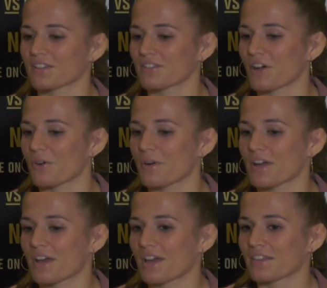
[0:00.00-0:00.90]
So
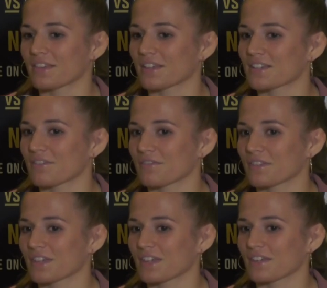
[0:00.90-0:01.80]
I think it's
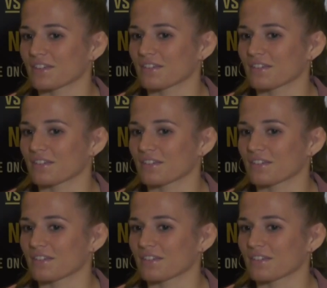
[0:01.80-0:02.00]
definitely